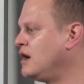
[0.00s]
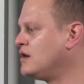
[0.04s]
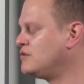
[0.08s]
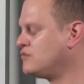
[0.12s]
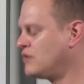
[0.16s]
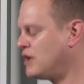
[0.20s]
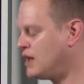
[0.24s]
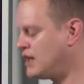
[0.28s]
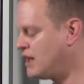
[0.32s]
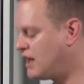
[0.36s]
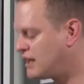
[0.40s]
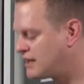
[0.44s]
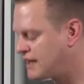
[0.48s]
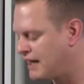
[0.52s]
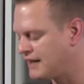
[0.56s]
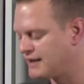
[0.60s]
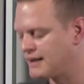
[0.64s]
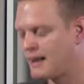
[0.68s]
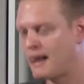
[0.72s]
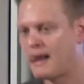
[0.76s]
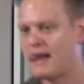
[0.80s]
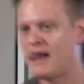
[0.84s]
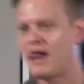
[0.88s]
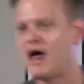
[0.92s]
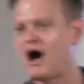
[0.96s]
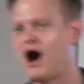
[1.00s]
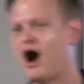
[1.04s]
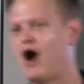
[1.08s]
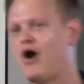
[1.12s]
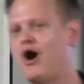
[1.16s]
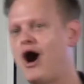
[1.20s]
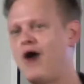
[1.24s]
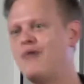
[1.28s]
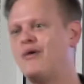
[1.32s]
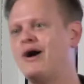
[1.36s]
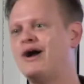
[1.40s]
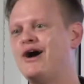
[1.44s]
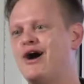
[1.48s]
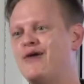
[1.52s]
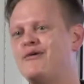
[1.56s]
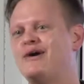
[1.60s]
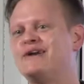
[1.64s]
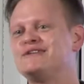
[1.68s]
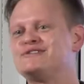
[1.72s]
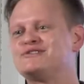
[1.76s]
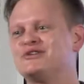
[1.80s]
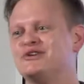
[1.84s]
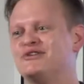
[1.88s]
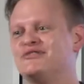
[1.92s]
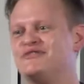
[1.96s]
Oh, right, okay. I
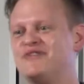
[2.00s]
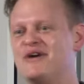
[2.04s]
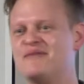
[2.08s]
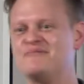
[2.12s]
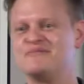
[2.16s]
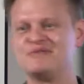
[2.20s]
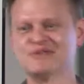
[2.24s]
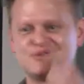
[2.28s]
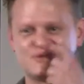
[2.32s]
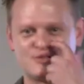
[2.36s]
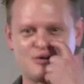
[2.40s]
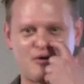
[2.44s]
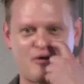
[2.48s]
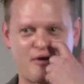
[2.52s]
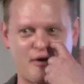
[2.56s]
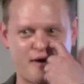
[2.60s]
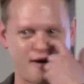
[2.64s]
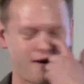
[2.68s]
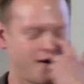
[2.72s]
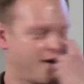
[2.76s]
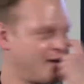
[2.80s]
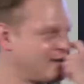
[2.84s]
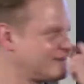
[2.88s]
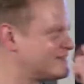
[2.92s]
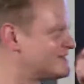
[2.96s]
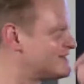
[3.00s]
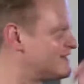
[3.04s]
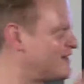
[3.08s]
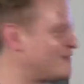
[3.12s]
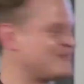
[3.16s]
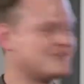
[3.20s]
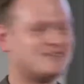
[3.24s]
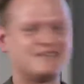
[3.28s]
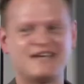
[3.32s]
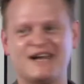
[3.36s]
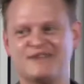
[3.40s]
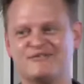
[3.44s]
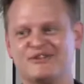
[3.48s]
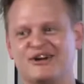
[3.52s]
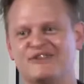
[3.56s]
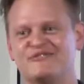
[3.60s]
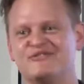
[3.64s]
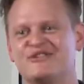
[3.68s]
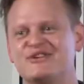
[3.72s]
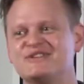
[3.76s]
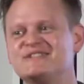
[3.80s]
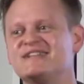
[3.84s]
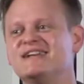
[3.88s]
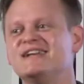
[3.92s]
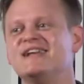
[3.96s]
won't sort of, sorry, just love the sound of my own
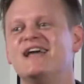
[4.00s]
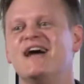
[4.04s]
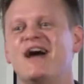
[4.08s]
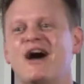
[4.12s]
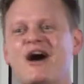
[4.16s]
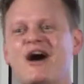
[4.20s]
voice.